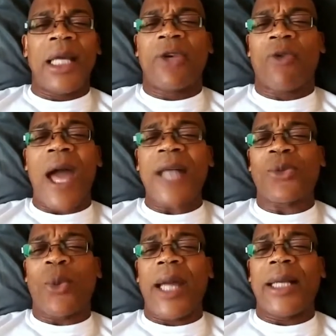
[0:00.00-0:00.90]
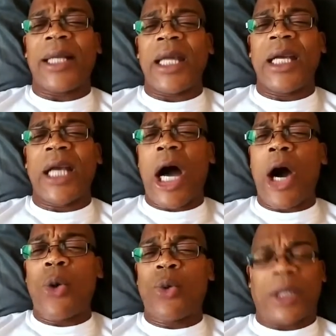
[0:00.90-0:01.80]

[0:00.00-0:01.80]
graduated, he gone.